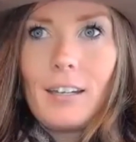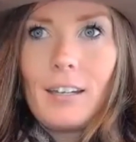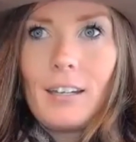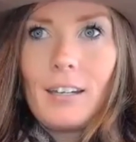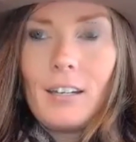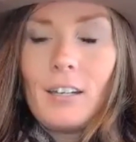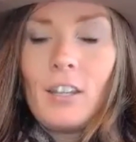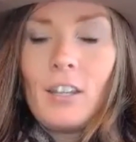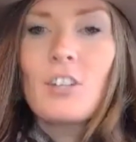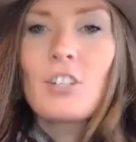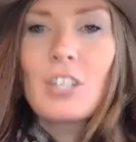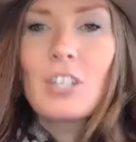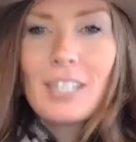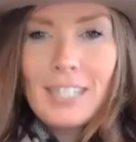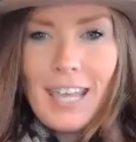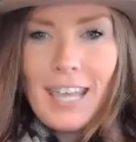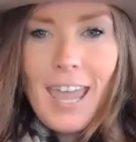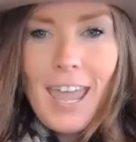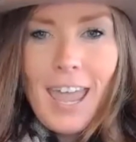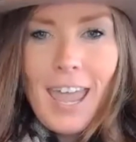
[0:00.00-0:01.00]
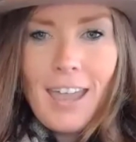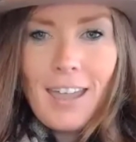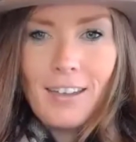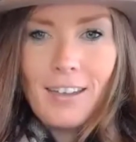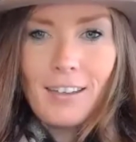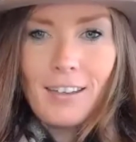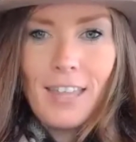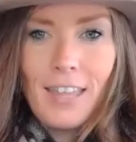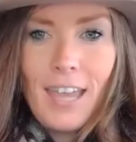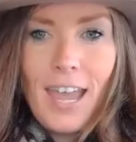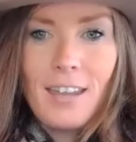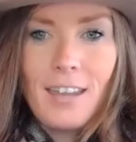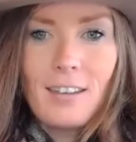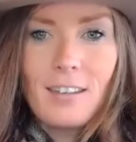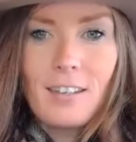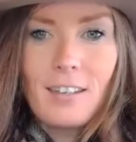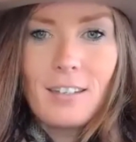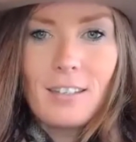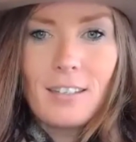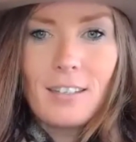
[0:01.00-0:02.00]
there's a saying that
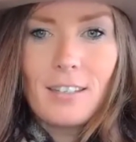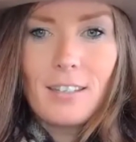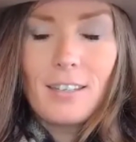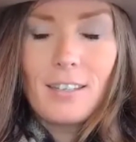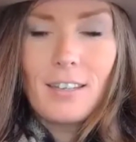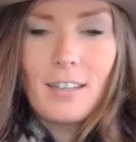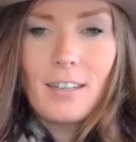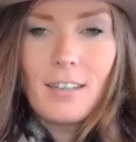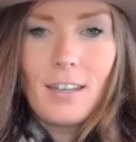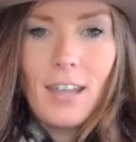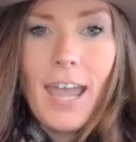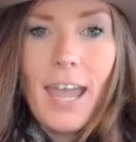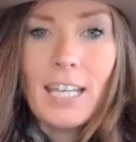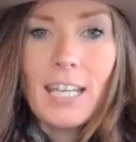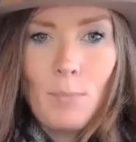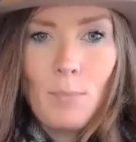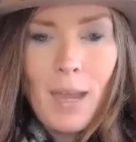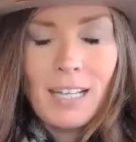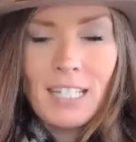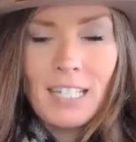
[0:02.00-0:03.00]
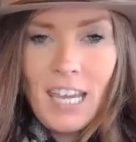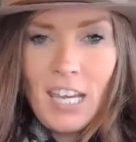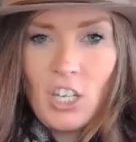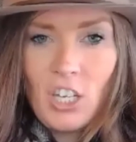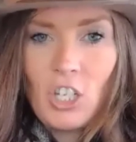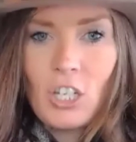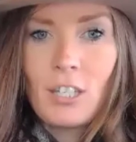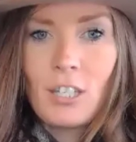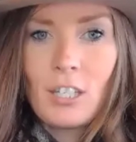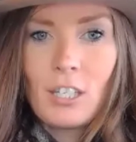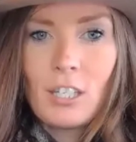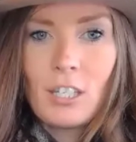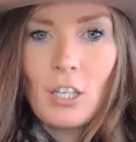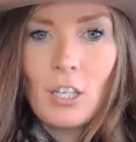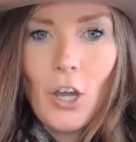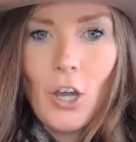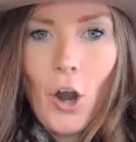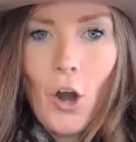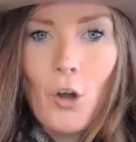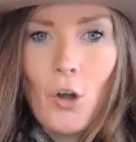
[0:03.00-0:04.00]
expectations
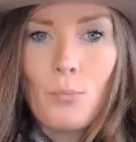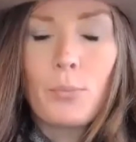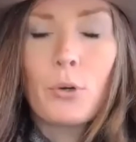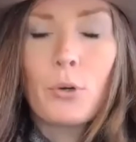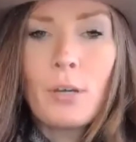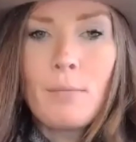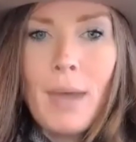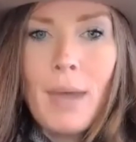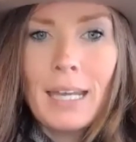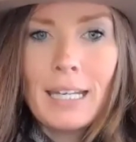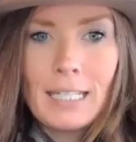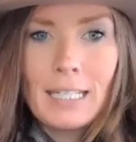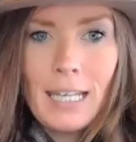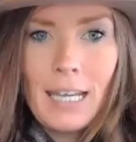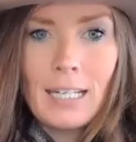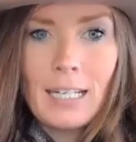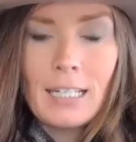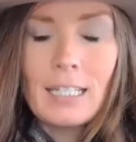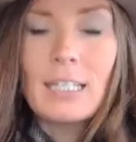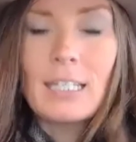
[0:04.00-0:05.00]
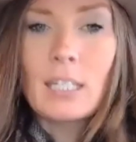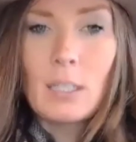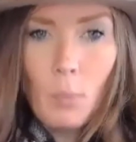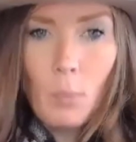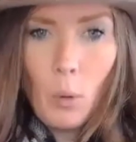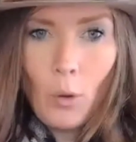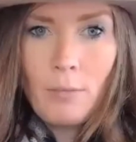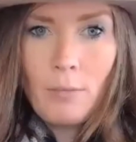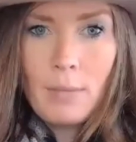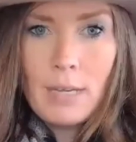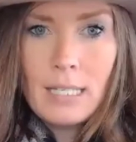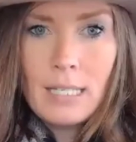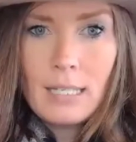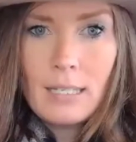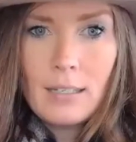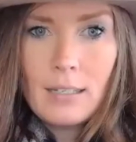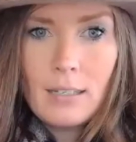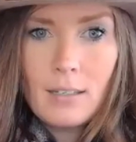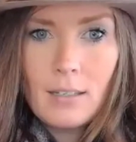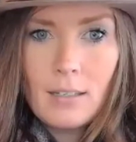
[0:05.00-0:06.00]
are premeditated
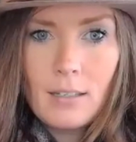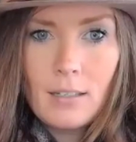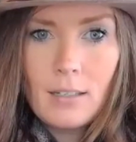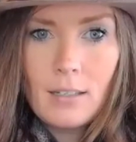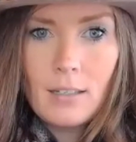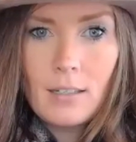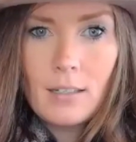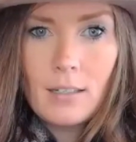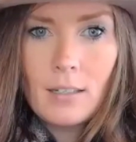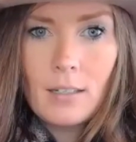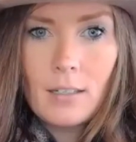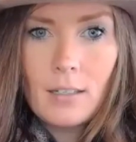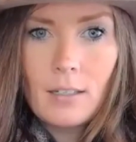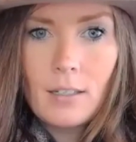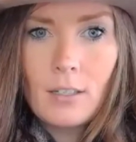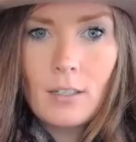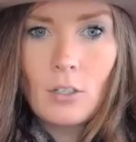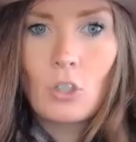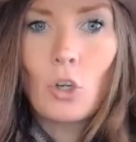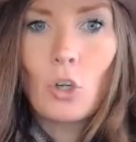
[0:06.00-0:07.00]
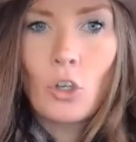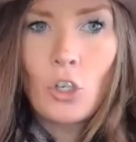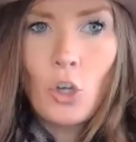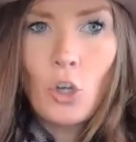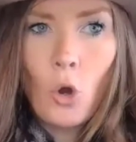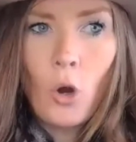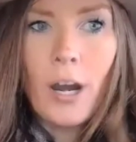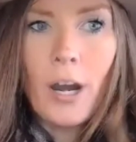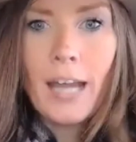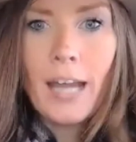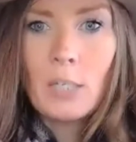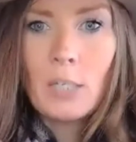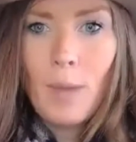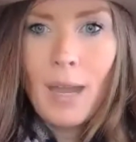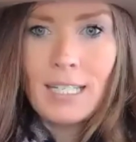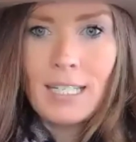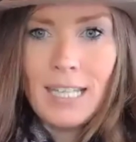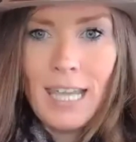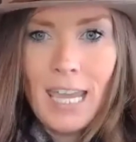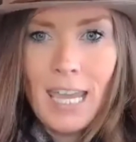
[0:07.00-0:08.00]
disappointments. So your
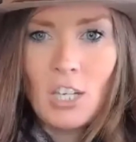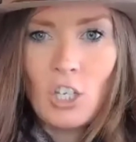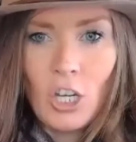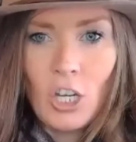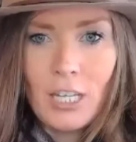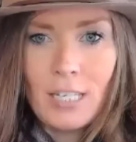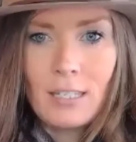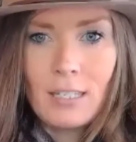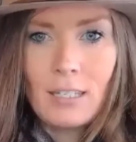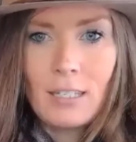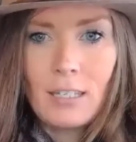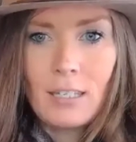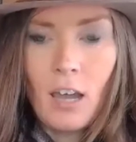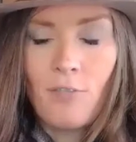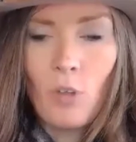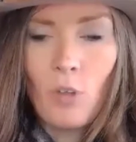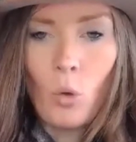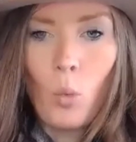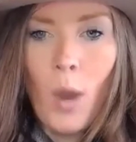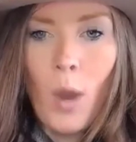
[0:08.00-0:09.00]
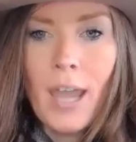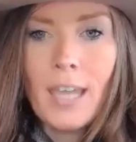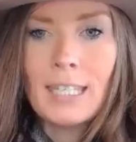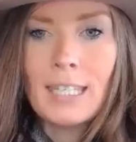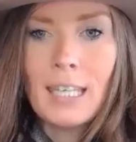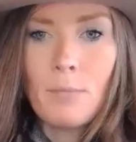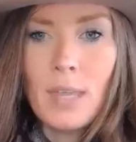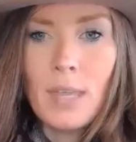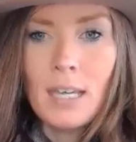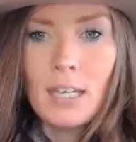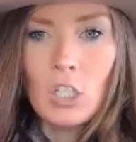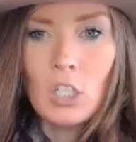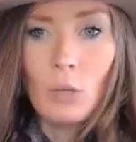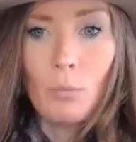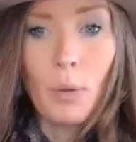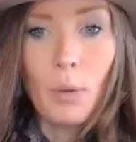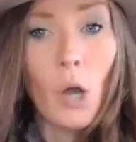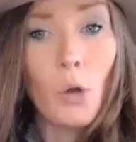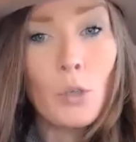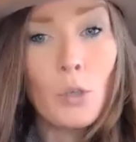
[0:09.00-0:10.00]
expectations of the way something is
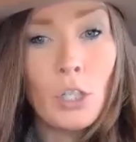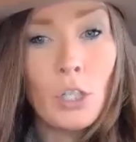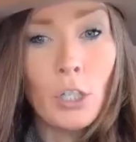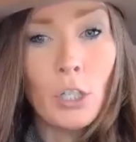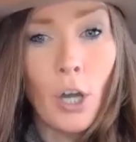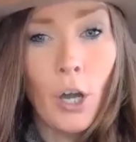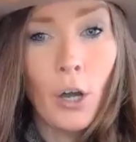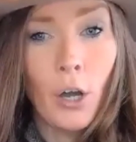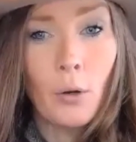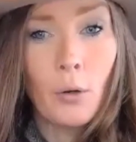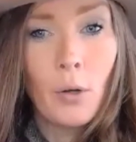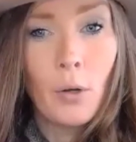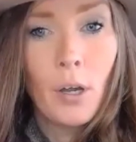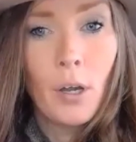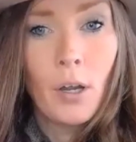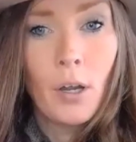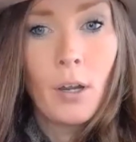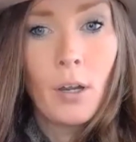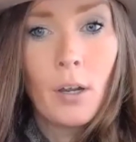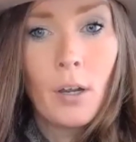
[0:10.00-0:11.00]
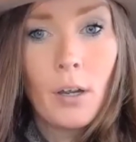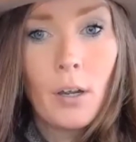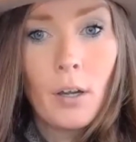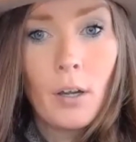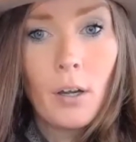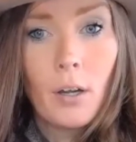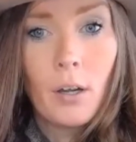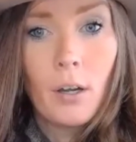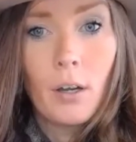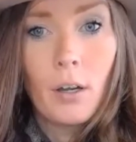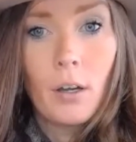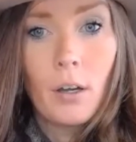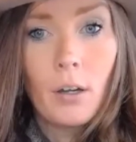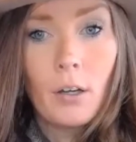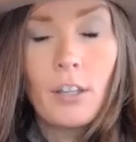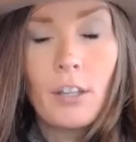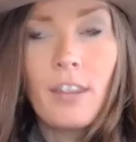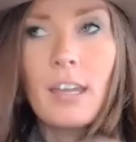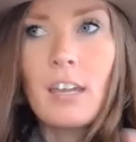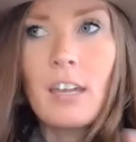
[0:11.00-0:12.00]
supposed to go,
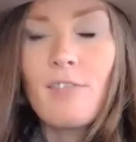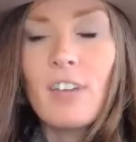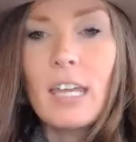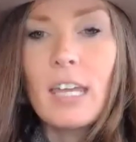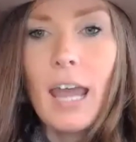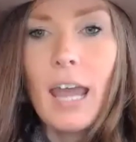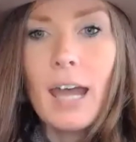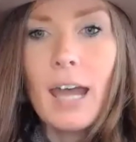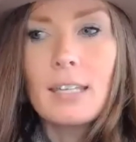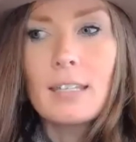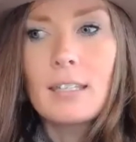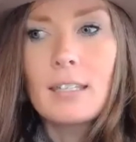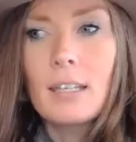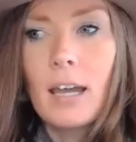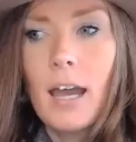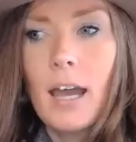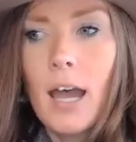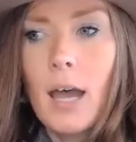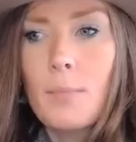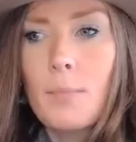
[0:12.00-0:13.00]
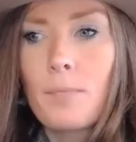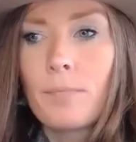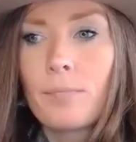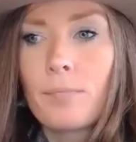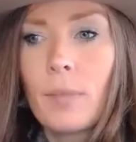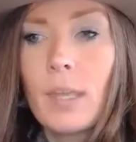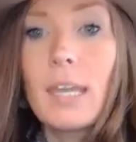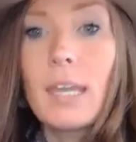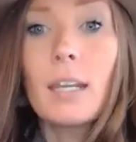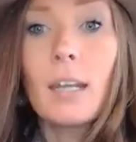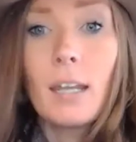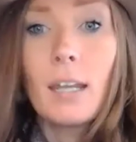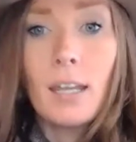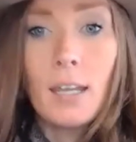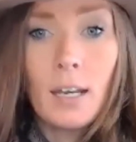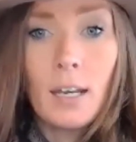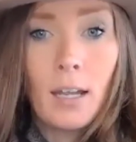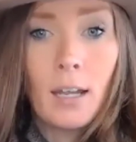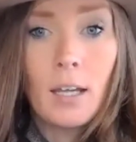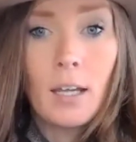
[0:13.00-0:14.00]
think of it as in
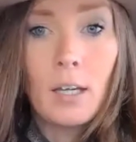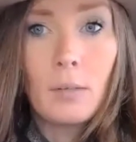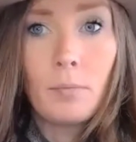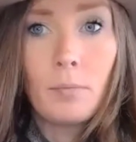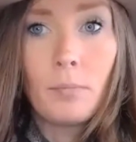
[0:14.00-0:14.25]
a